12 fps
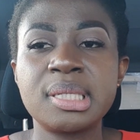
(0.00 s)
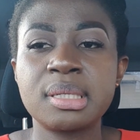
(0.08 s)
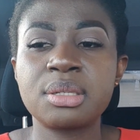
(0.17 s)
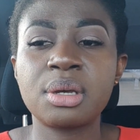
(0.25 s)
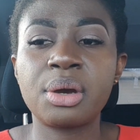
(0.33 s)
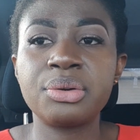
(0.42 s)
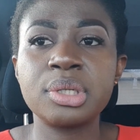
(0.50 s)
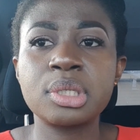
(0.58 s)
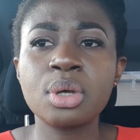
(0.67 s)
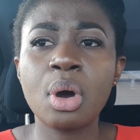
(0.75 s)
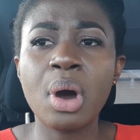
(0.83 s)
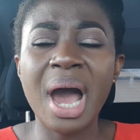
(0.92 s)
sorry.
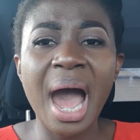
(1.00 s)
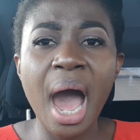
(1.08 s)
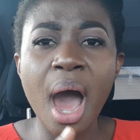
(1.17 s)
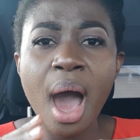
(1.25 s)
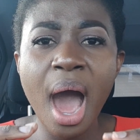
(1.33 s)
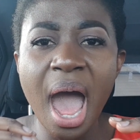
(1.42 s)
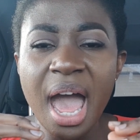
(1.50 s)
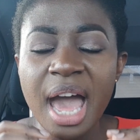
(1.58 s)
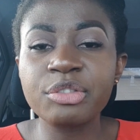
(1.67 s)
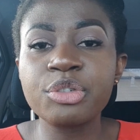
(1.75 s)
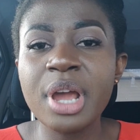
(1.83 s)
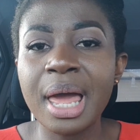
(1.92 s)
So I
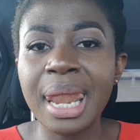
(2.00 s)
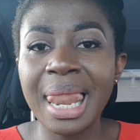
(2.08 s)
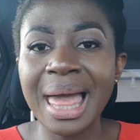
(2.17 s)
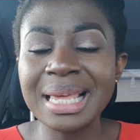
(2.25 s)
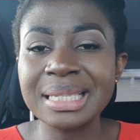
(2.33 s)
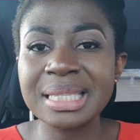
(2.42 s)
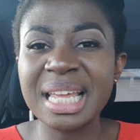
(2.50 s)
have realized